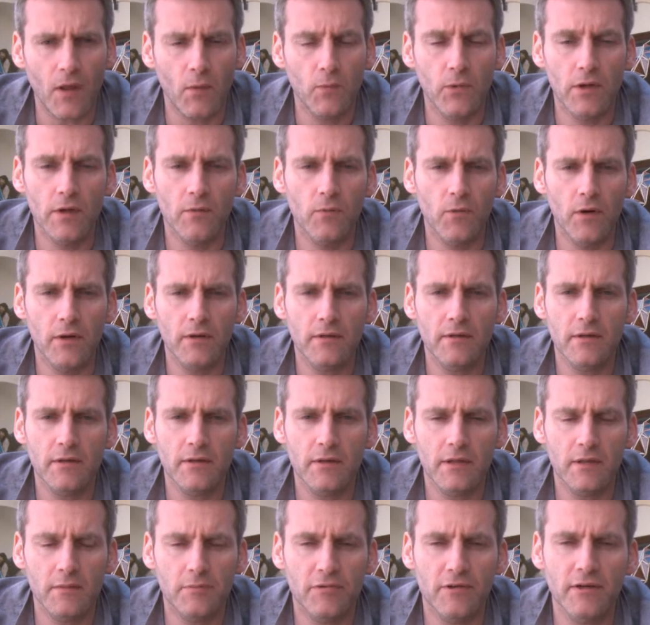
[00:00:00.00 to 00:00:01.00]
We won a
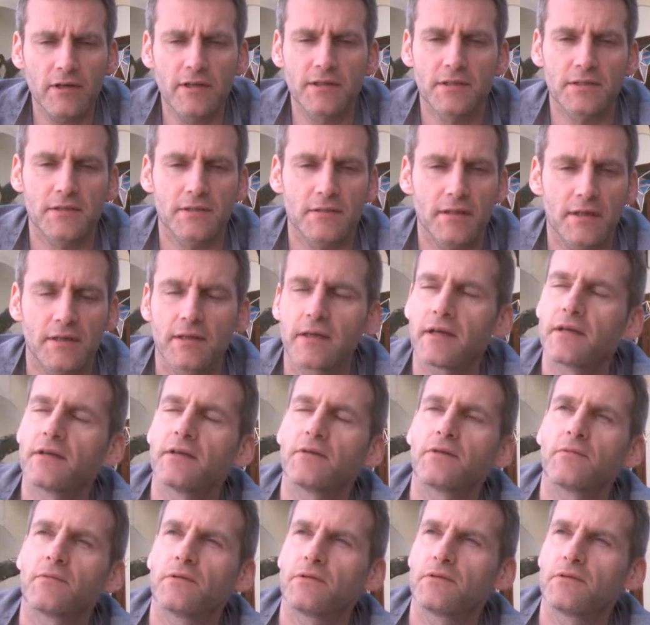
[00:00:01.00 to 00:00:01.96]
little prize at the end,